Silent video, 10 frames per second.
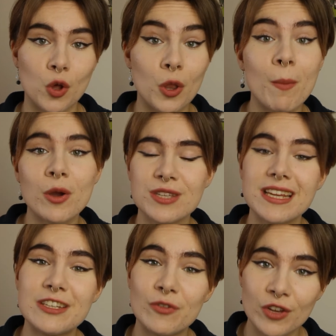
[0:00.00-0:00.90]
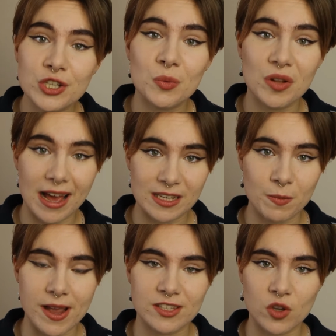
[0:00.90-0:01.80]
on the most individual
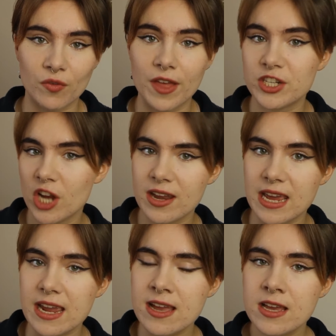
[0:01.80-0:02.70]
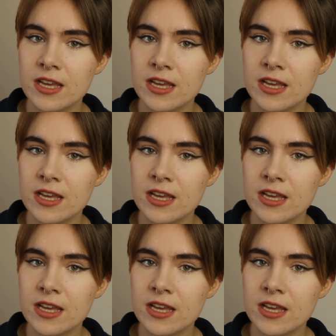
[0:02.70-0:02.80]
aspects of their journey,